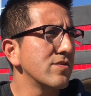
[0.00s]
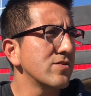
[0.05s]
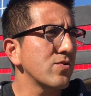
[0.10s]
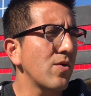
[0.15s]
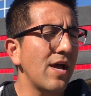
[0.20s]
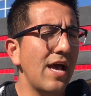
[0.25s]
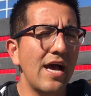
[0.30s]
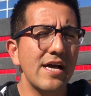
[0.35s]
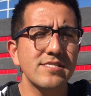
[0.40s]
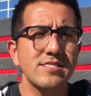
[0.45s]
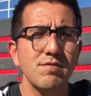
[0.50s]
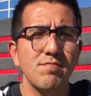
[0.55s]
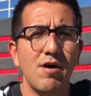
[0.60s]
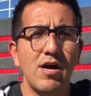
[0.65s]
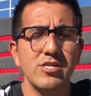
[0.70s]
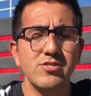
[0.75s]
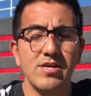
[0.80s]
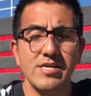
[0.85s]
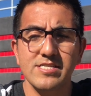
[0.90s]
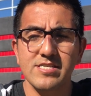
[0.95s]
So I asked the
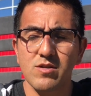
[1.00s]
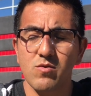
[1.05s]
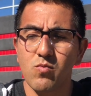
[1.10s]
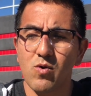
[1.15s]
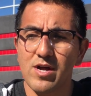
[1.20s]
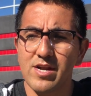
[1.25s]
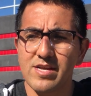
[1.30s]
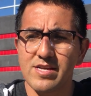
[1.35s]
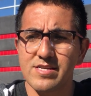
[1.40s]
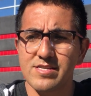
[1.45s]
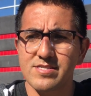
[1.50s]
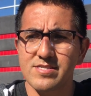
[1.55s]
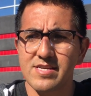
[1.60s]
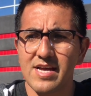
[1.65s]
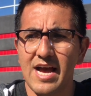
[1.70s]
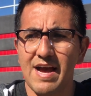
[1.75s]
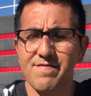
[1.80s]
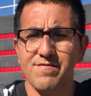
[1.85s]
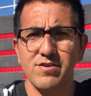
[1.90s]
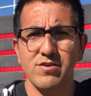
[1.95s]
madre, I said, what is,
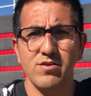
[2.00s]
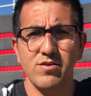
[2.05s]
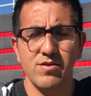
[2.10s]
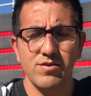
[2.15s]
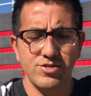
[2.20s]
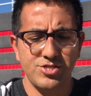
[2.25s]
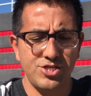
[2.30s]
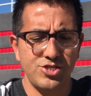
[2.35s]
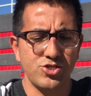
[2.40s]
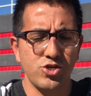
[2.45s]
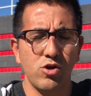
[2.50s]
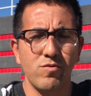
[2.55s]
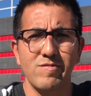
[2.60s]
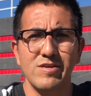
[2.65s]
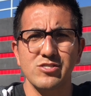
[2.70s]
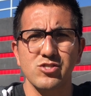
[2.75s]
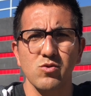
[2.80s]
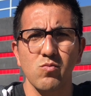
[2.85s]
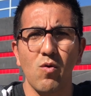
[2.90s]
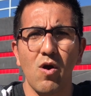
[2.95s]
after she showed
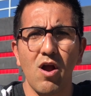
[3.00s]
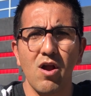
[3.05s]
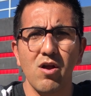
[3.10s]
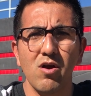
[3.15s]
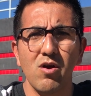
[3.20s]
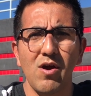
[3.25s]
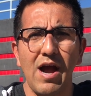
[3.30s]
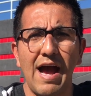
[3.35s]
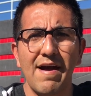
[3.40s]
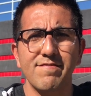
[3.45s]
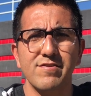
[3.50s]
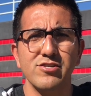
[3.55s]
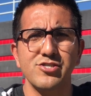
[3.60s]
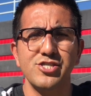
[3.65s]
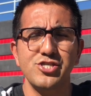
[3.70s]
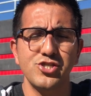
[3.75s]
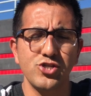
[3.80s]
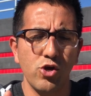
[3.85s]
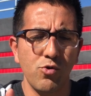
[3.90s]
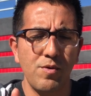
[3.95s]
me saguaro, after
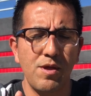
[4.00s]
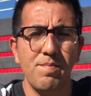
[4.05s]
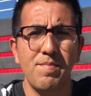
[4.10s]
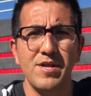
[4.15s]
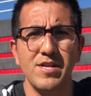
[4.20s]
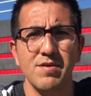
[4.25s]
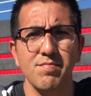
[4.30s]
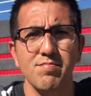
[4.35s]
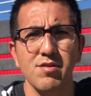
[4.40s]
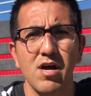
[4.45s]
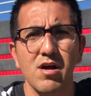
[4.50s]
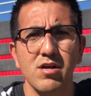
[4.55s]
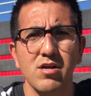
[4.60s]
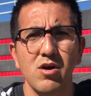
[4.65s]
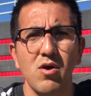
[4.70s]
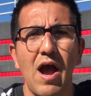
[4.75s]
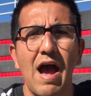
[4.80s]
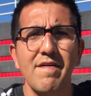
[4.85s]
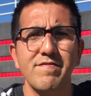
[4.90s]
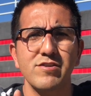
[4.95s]
she showed me pinyon
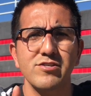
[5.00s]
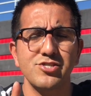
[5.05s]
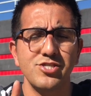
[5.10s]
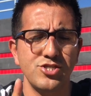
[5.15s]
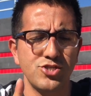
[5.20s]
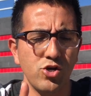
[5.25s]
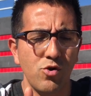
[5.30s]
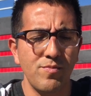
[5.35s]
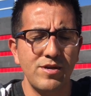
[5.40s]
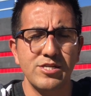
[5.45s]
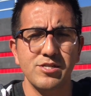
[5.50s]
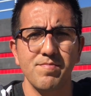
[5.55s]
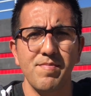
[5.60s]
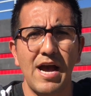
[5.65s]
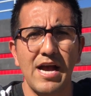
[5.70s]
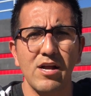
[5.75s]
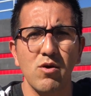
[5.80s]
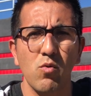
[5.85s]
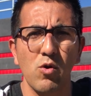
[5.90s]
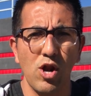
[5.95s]
blanco, after she showed me
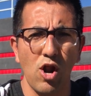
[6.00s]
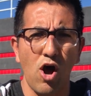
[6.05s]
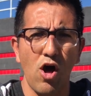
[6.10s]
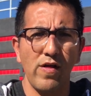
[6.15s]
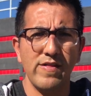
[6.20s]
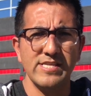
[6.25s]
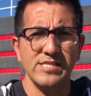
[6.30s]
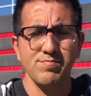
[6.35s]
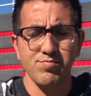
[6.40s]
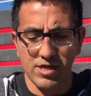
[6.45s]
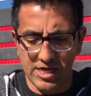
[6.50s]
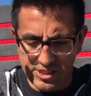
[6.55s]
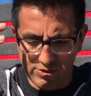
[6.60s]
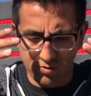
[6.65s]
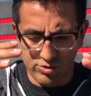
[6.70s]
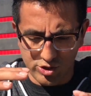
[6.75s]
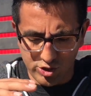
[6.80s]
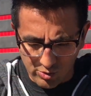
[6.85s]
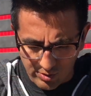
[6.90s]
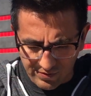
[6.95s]
tobacco, what all these
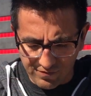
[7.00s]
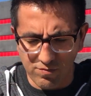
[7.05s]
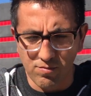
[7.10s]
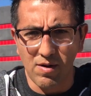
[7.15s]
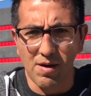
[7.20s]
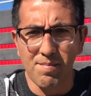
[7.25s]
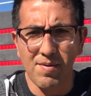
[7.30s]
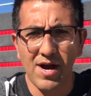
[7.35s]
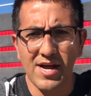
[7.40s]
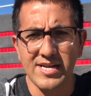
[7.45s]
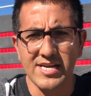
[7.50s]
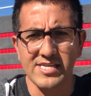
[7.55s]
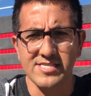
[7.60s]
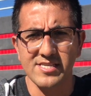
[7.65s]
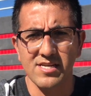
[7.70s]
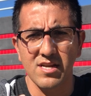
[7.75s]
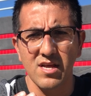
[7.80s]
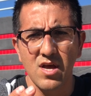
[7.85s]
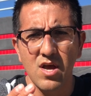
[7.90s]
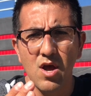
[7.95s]
plants were doing for my body, I
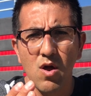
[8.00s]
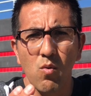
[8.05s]
said,